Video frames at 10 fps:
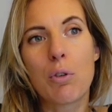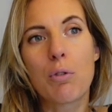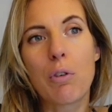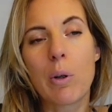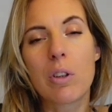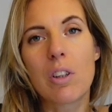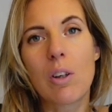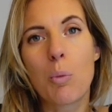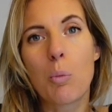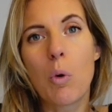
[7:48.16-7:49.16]
focusing
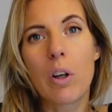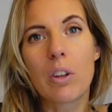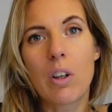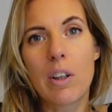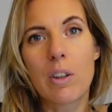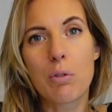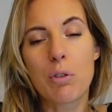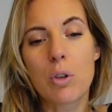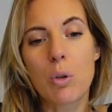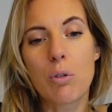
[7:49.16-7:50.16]
on one kind of
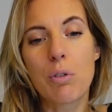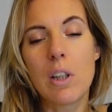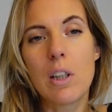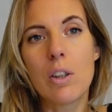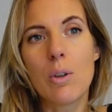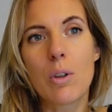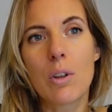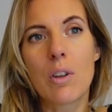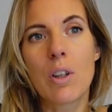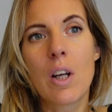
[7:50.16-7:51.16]
photography,
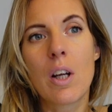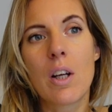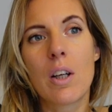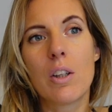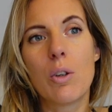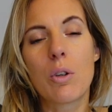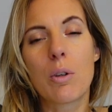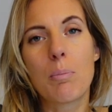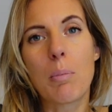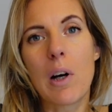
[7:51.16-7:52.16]
you
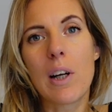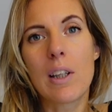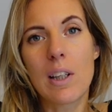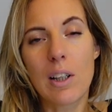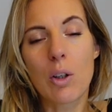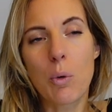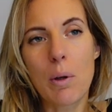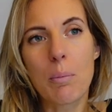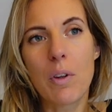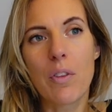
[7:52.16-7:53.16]
can buy the
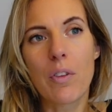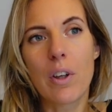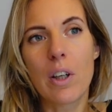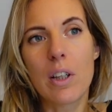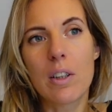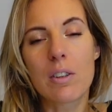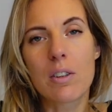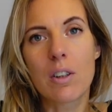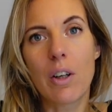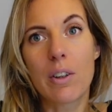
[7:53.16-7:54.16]
equipment that
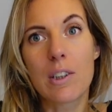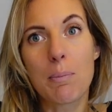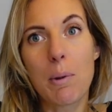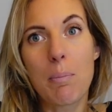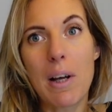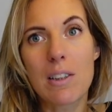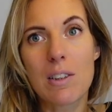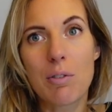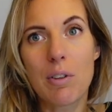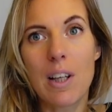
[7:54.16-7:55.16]
is going to be
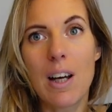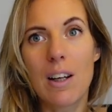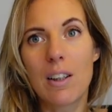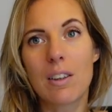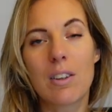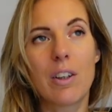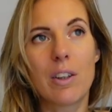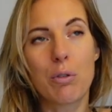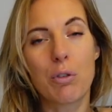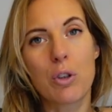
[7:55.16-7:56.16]
best for that
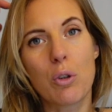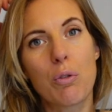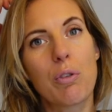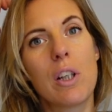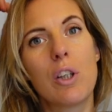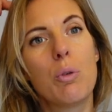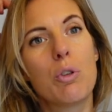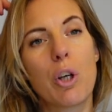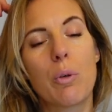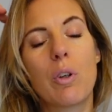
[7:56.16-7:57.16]
kind of photography, and you
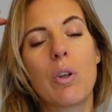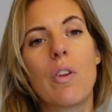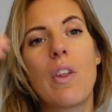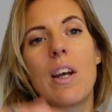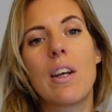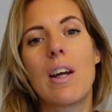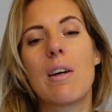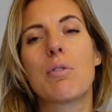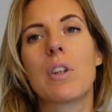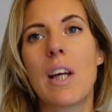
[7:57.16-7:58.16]
don't then
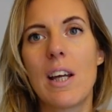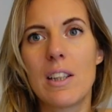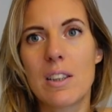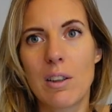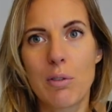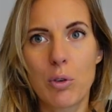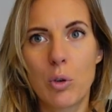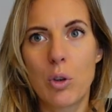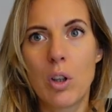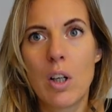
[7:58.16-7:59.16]
have to cater
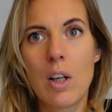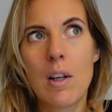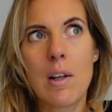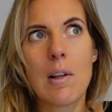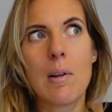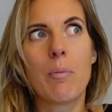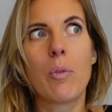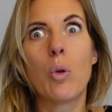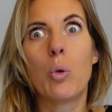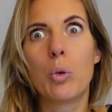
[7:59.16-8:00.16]
for
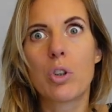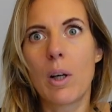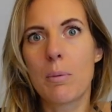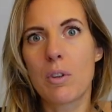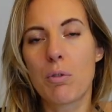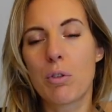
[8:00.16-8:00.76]
all types of